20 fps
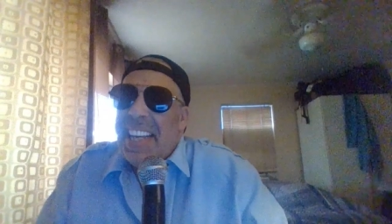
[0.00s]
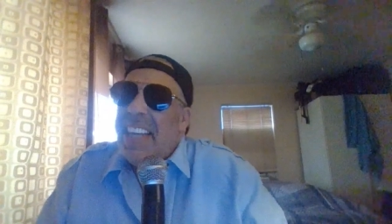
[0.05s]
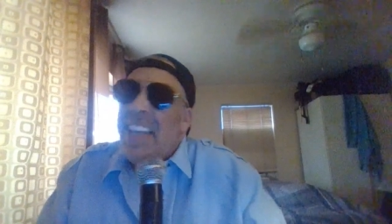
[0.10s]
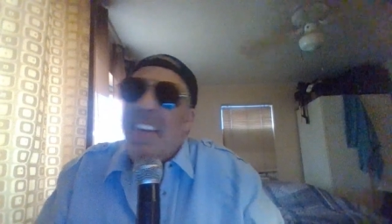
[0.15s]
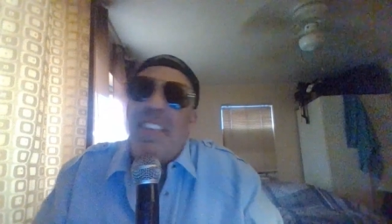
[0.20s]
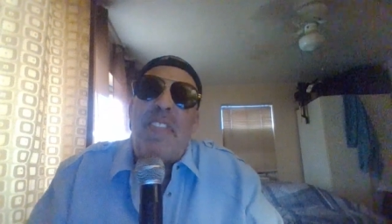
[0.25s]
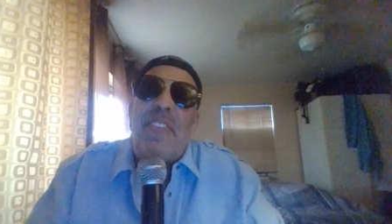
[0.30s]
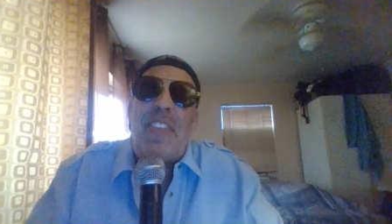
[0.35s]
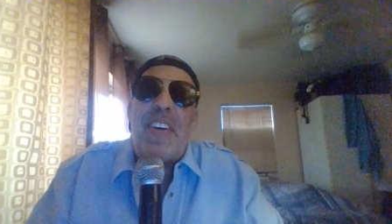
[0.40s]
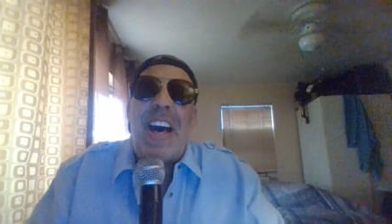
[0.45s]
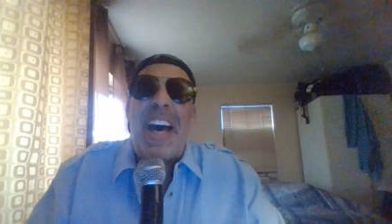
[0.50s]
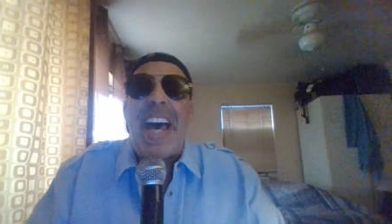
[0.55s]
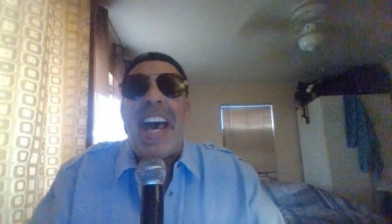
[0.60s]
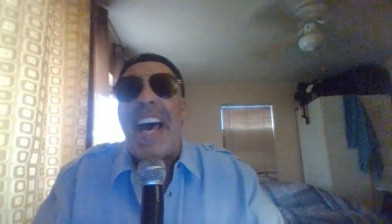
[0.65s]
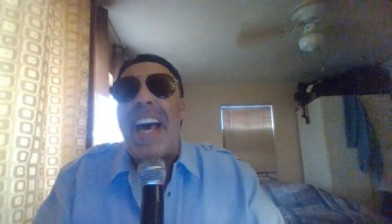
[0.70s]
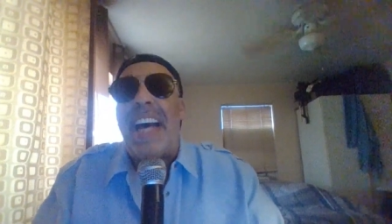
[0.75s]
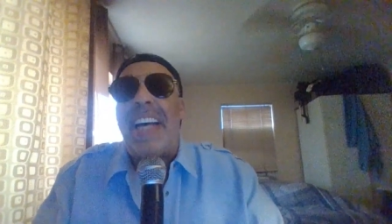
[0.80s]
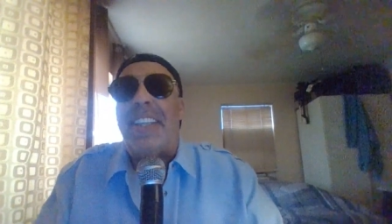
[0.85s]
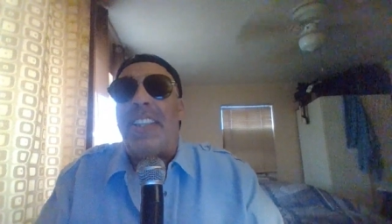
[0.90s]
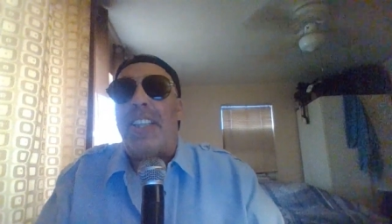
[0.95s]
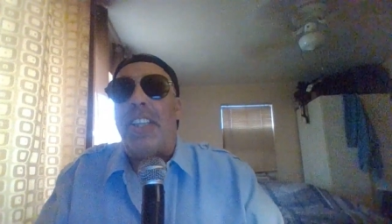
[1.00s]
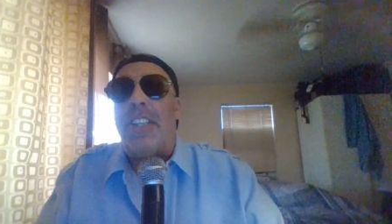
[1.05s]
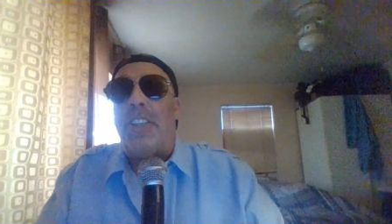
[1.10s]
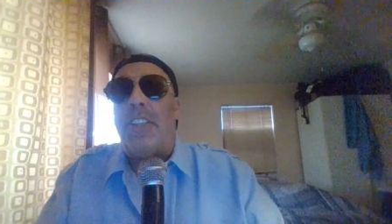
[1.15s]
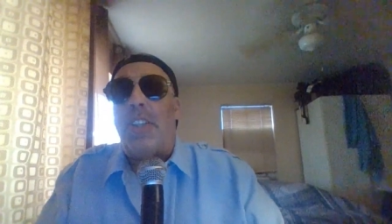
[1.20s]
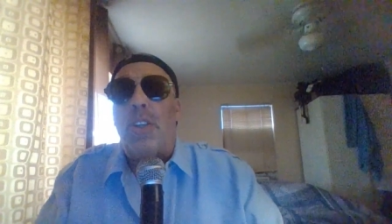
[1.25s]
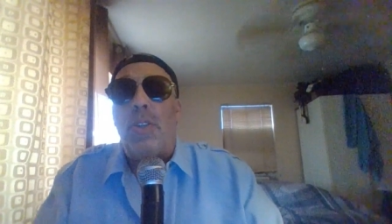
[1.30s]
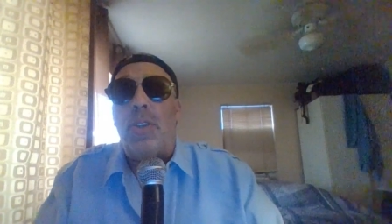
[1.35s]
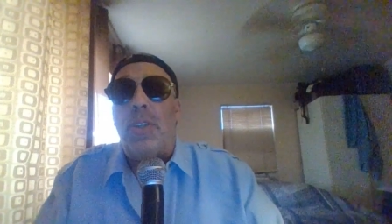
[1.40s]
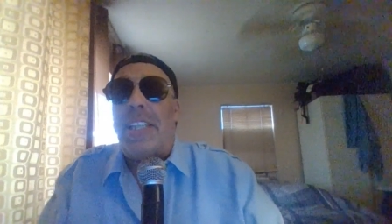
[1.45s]
If I had to
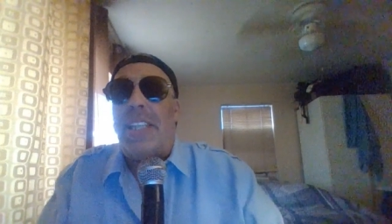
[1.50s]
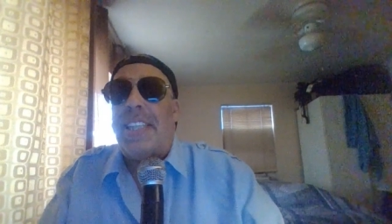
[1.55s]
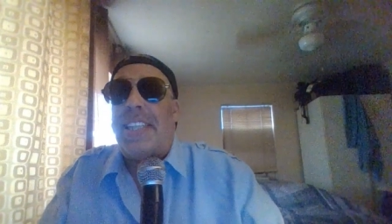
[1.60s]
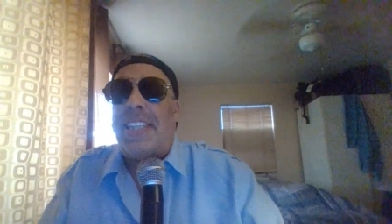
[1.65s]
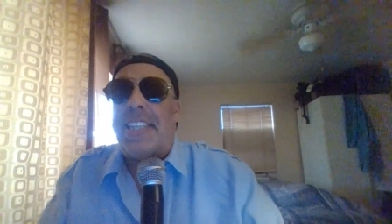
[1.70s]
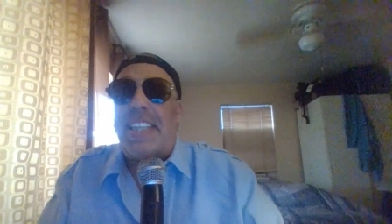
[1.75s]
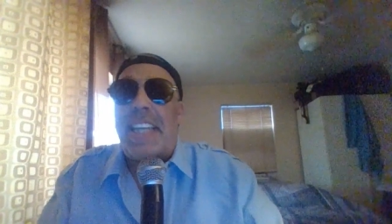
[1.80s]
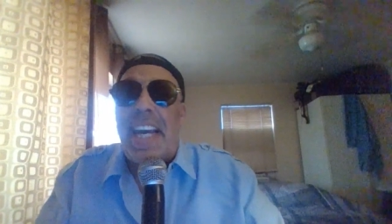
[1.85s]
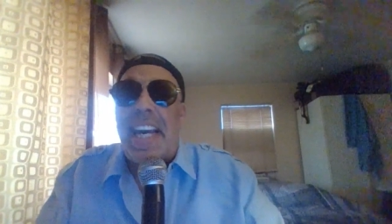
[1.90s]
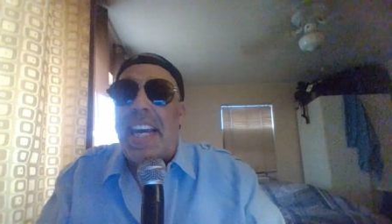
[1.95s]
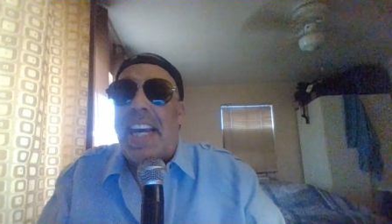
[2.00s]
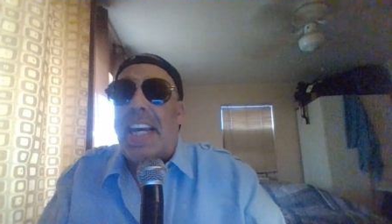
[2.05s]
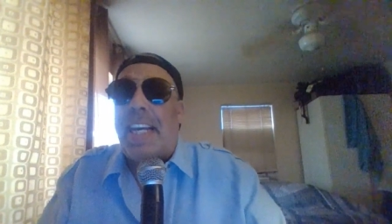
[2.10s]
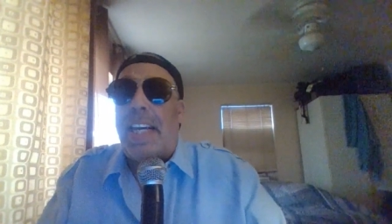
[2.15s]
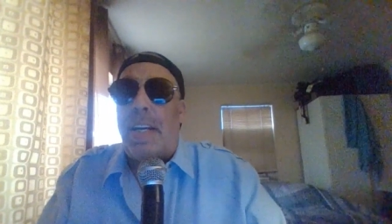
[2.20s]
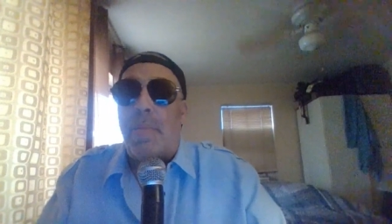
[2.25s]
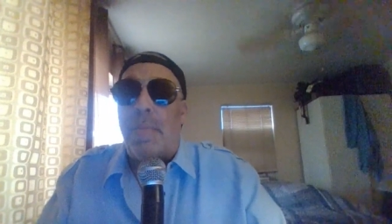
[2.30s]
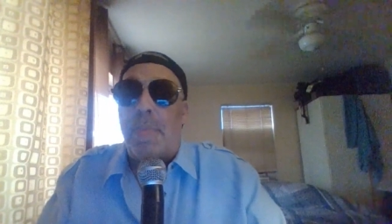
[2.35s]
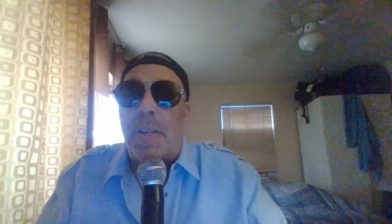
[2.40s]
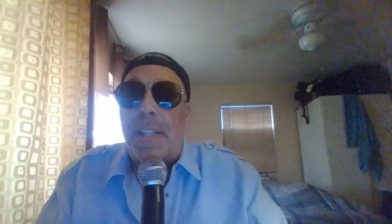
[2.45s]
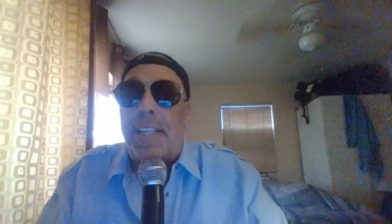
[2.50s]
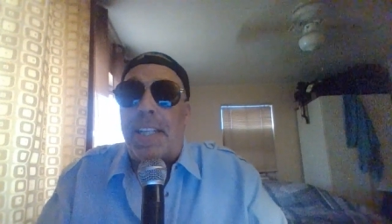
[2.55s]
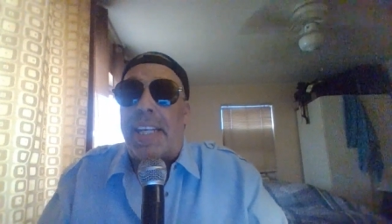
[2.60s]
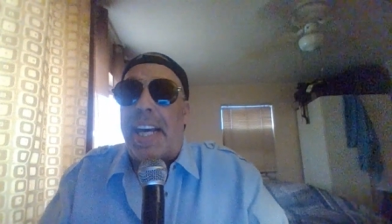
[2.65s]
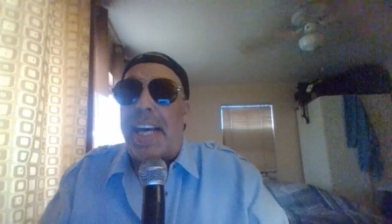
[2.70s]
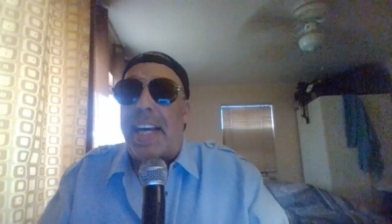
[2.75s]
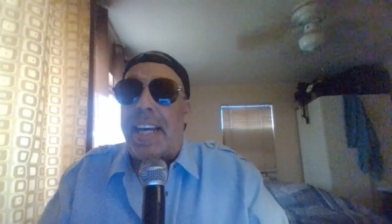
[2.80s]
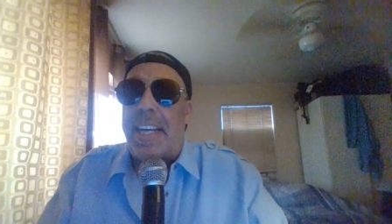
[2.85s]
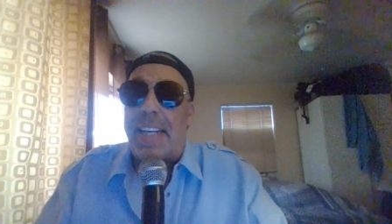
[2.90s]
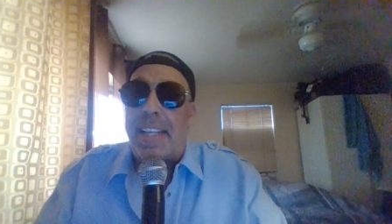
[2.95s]
do the same
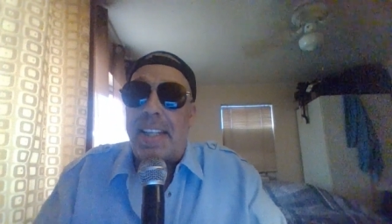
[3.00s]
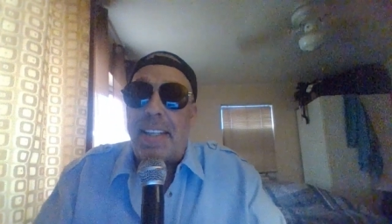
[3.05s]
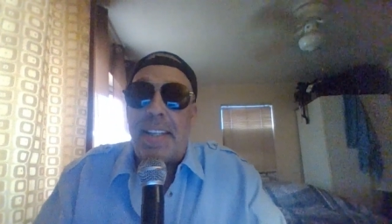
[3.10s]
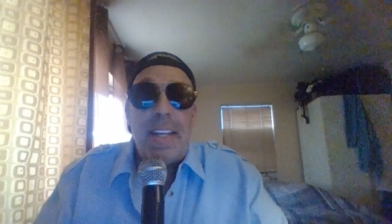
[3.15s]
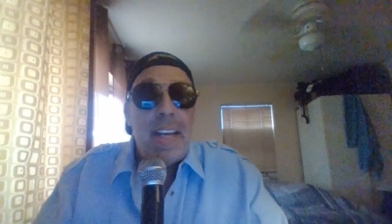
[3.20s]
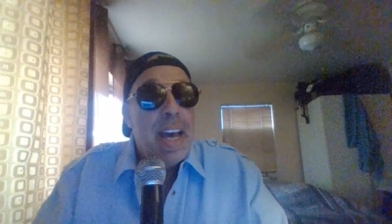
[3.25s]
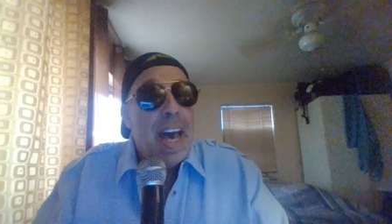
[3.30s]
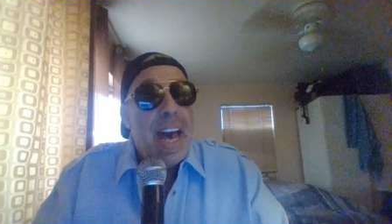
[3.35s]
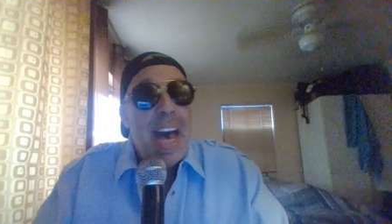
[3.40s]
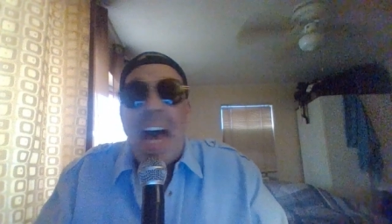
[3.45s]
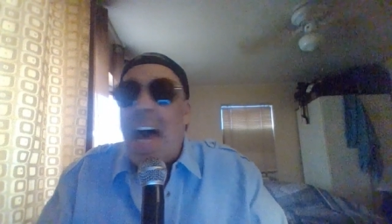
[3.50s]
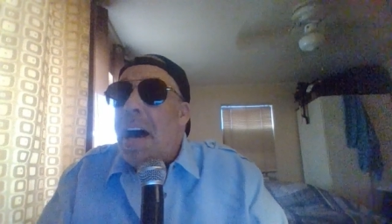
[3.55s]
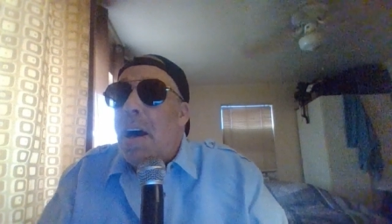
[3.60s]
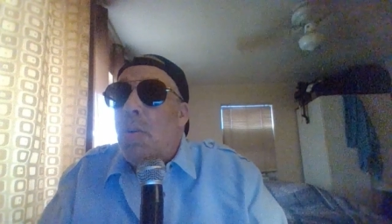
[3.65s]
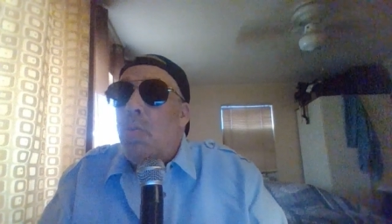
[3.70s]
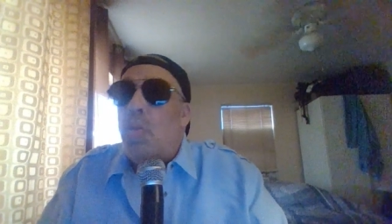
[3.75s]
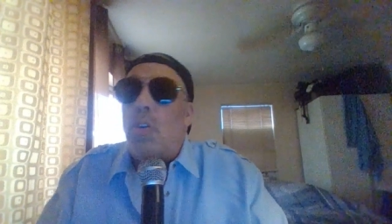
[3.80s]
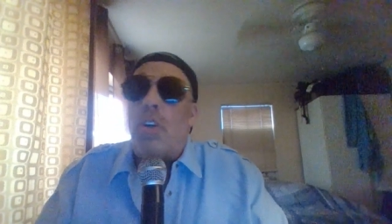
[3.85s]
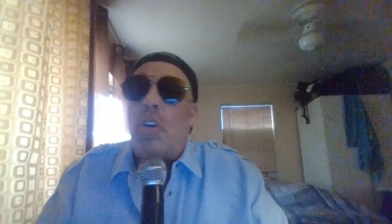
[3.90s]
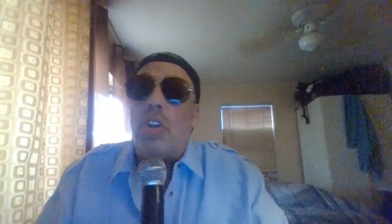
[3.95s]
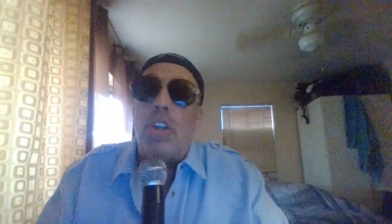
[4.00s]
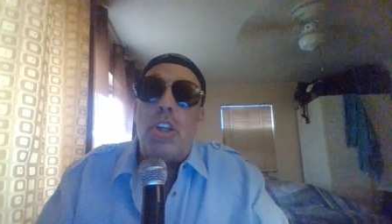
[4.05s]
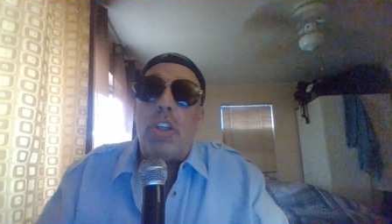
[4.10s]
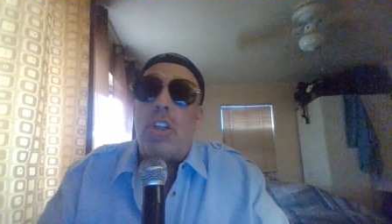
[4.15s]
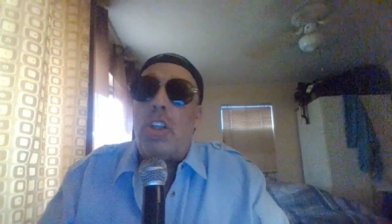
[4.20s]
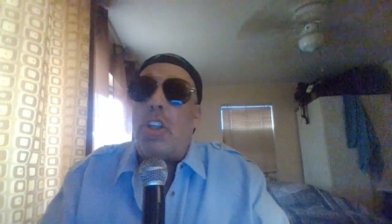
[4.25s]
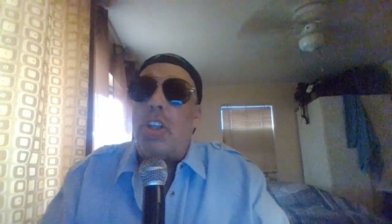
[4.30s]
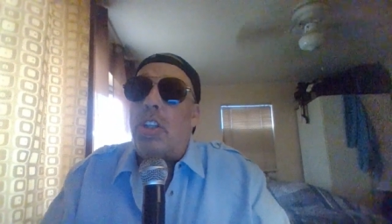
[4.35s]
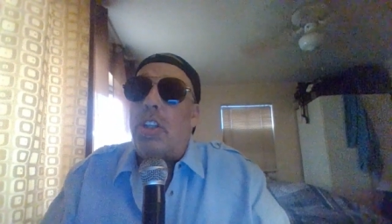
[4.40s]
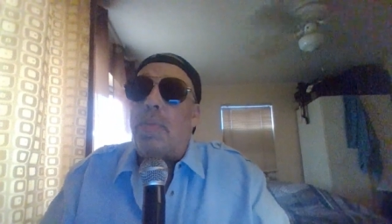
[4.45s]
again, how
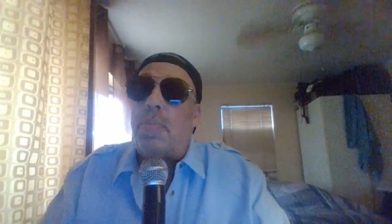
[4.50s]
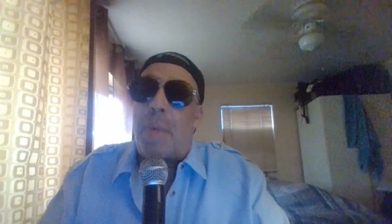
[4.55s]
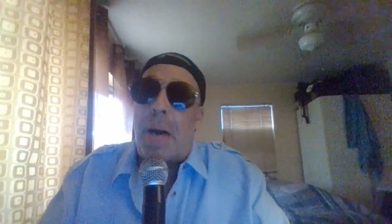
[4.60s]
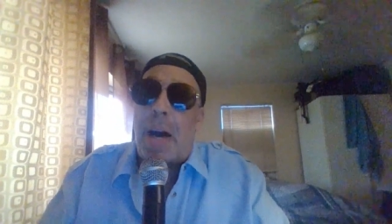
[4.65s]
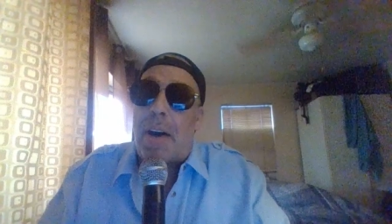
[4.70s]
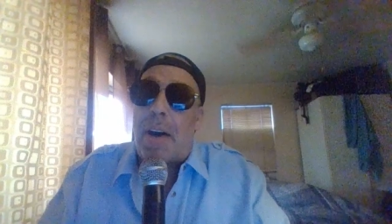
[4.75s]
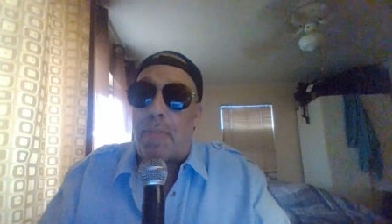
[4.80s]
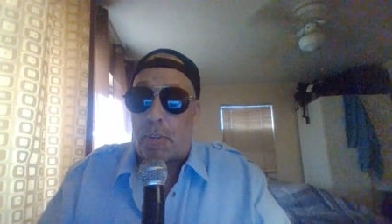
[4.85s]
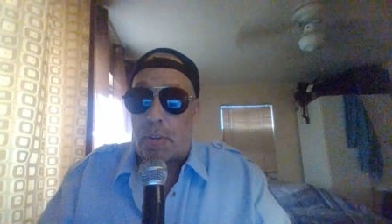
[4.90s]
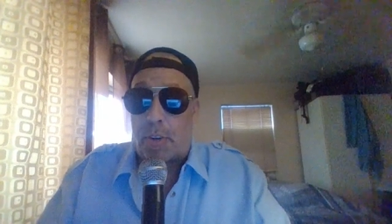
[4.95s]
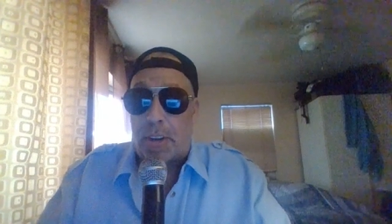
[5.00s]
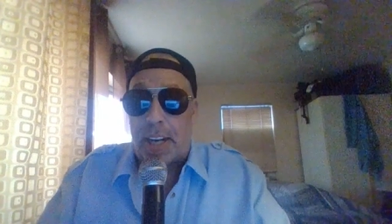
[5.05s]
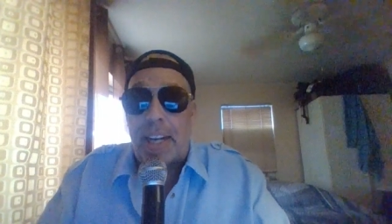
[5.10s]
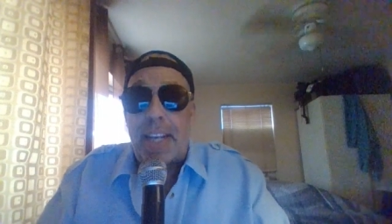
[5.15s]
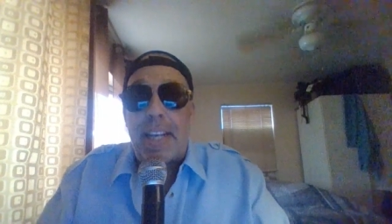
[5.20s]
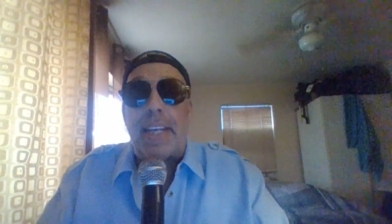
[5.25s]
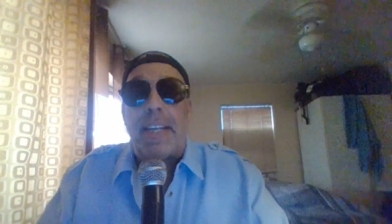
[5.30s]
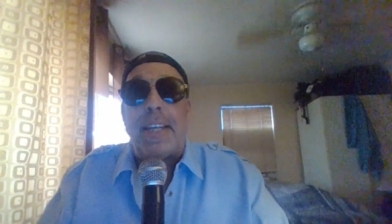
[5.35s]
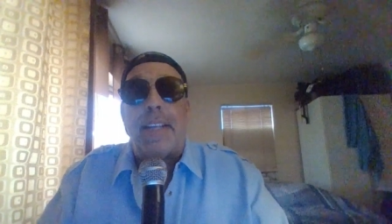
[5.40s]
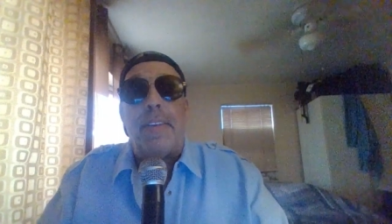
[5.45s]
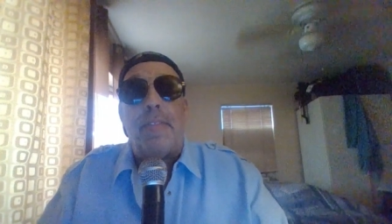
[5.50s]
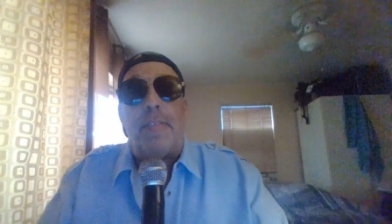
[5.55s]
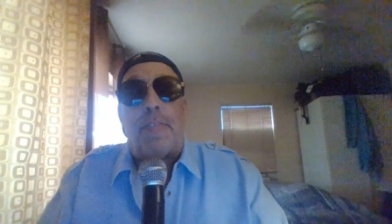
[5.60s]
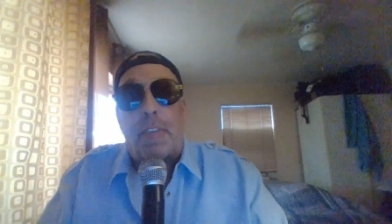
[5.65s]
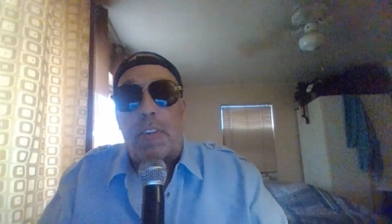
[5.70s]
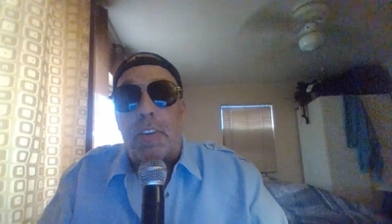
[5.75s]
would my friend